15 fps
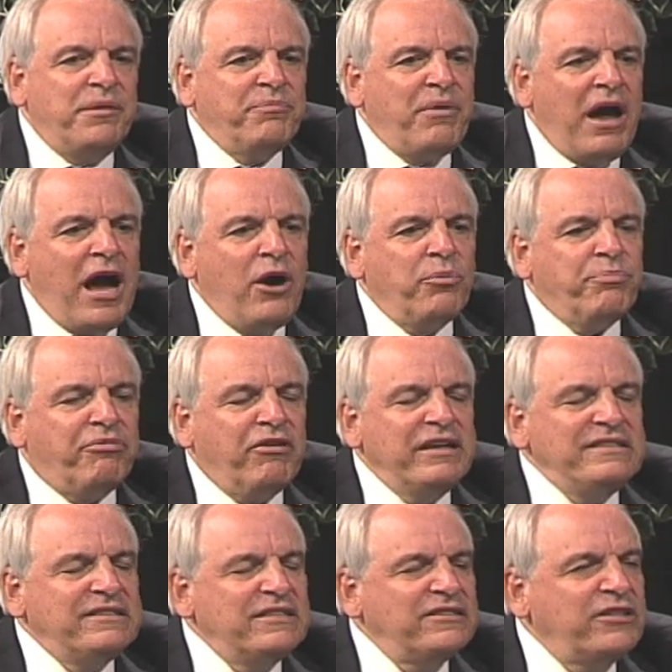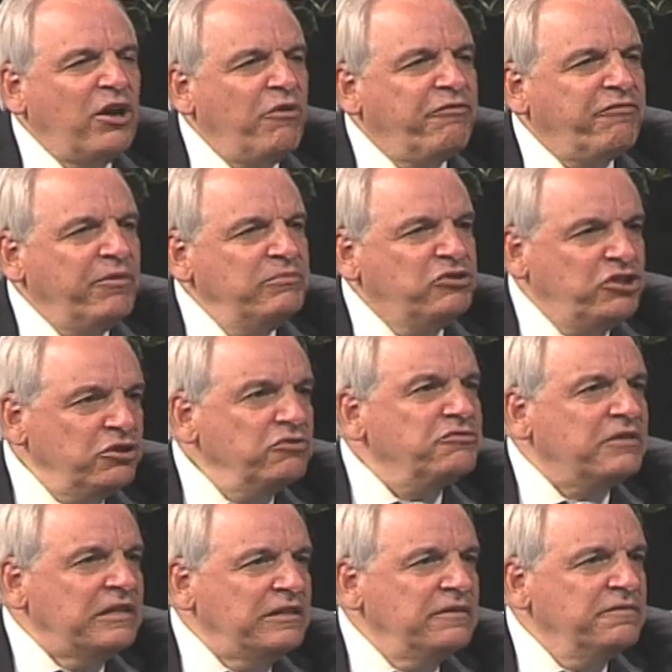outpriced itself from
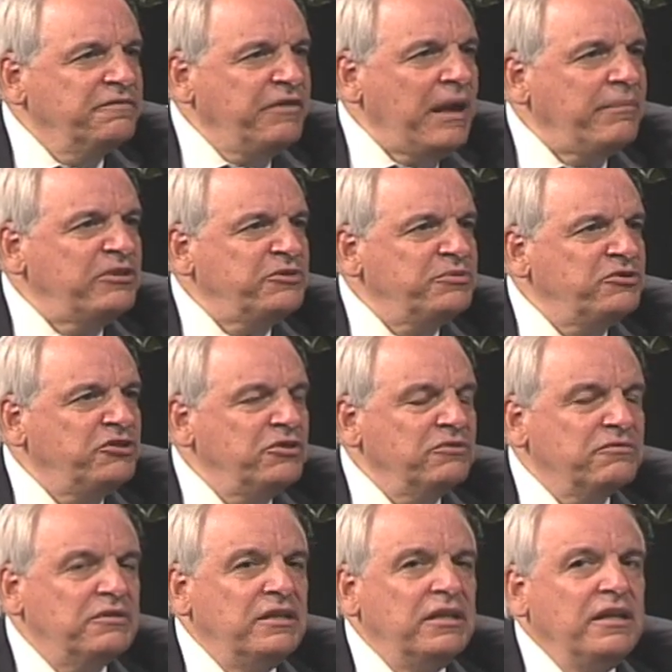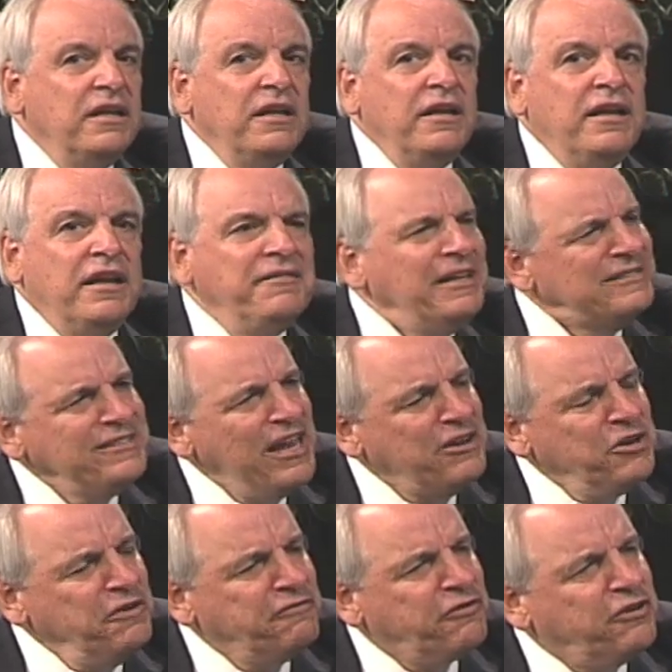children, families with children, and that's not
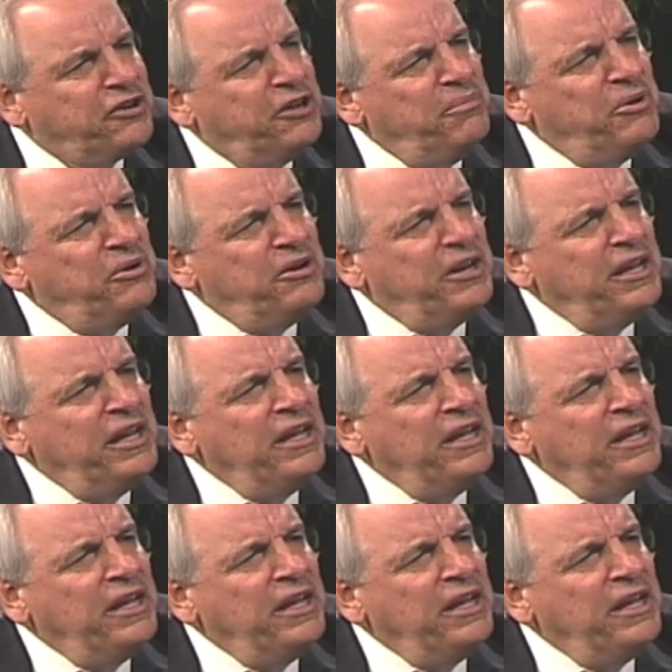good for a community.